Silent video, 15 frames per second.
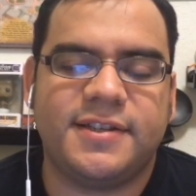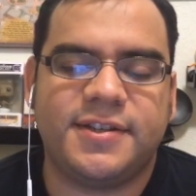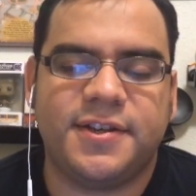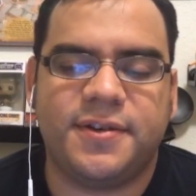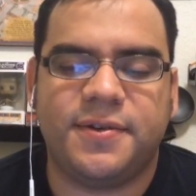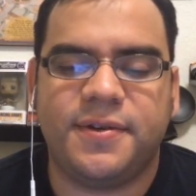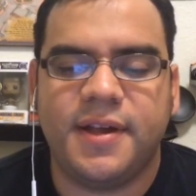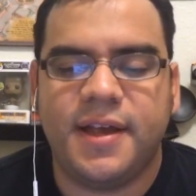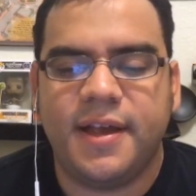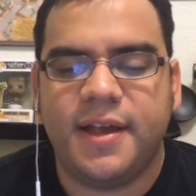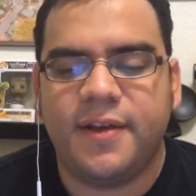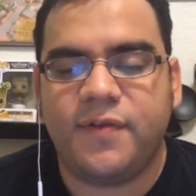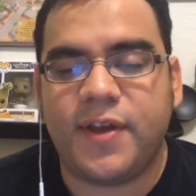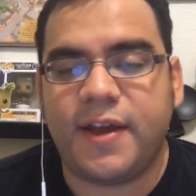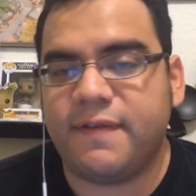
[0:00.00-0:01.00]
So
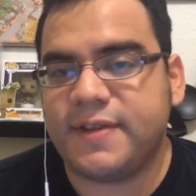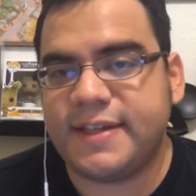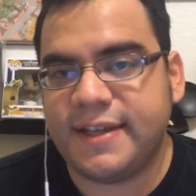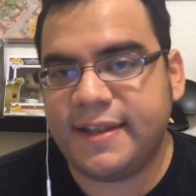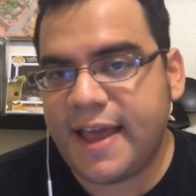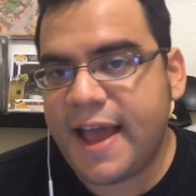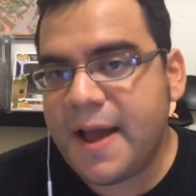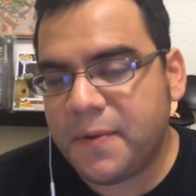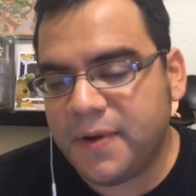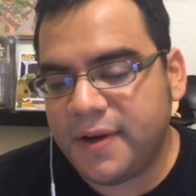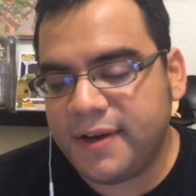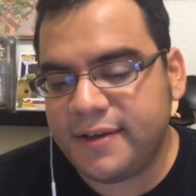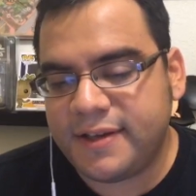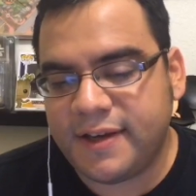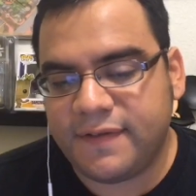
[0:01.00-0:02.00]
if you haven't seen that
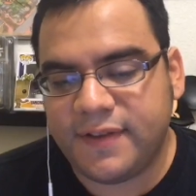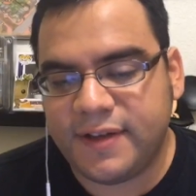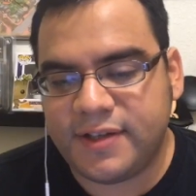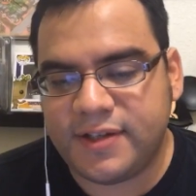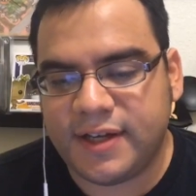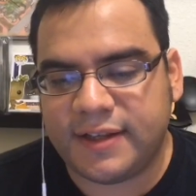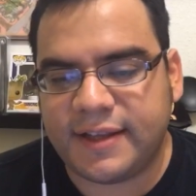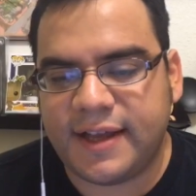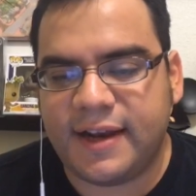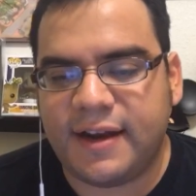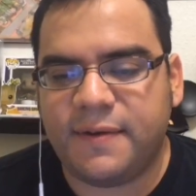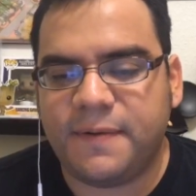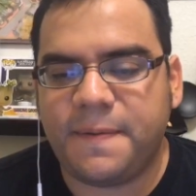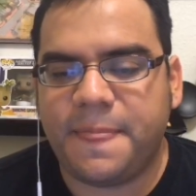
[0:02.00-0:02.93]
one, definitely check that out.